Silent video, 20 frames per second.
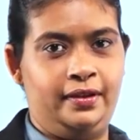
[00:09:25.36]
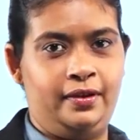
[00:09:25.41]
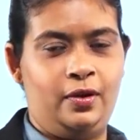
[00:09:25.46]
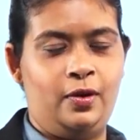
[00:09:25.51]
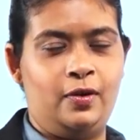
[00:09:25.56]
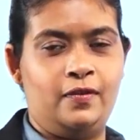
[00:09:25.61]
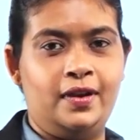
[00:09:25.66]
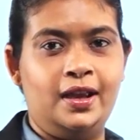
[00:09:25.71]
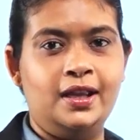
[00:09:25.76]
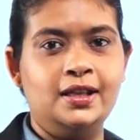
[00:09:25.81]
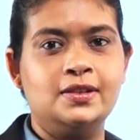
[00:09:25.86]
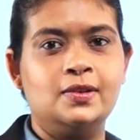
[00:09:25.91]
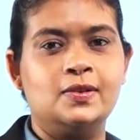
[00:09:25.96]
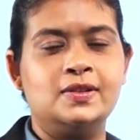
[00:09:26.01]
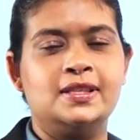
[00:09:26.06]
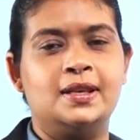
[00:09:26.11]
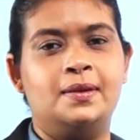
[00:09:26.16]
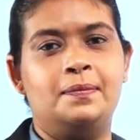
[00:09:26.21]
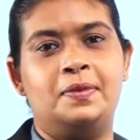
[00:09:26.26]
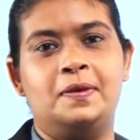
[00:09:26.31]
All right, or
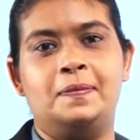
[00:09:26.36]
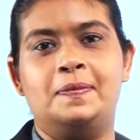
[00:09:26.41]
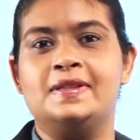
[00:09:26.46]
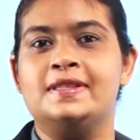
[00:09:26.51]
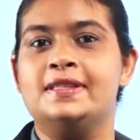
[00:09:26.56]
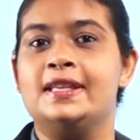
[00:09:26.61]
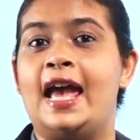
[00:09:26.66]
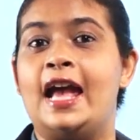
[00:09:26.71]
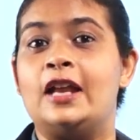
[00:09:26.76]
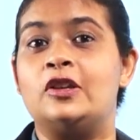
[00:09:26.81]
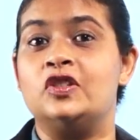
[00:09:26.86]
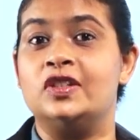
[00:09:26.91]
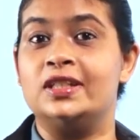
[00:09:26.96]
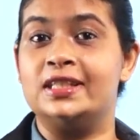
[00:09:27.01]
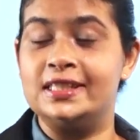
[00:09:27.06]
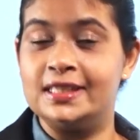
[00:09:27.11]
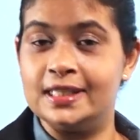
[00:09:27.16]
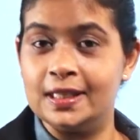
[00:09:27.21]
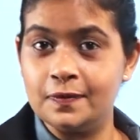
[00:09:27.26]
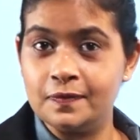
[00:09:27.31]
some people say
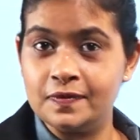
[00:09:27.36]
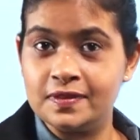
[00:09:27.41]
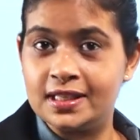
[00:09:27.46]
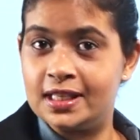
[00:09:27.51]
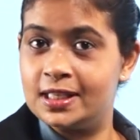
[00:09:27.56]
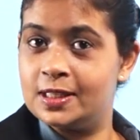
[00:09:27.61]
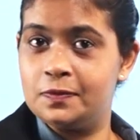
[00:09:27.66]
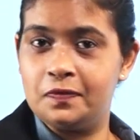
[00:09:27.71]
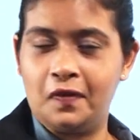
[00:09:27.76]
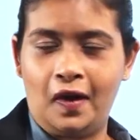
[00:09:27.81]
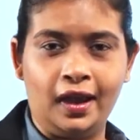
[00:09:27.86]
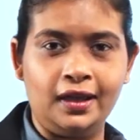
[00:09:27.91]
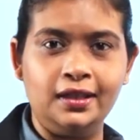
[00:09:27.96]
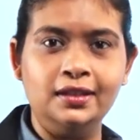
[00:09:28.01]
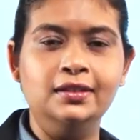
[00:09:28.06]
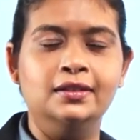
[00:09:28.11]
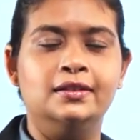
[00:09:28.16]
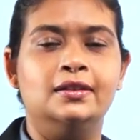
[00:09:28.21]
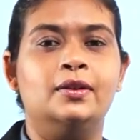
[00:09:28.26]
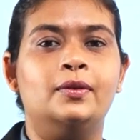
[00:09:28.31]
adjectives, that's fine.
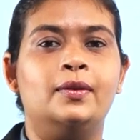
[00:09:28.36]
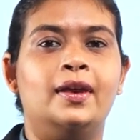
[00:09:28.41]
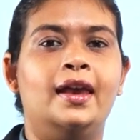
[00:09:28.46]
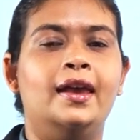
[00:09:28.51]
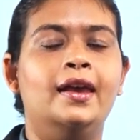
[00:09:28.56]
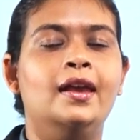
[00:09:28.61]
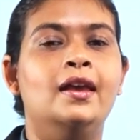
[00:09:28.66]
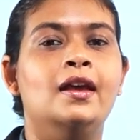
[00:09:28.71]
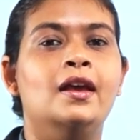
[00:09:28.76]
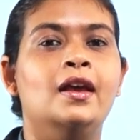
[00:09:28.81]
Okay,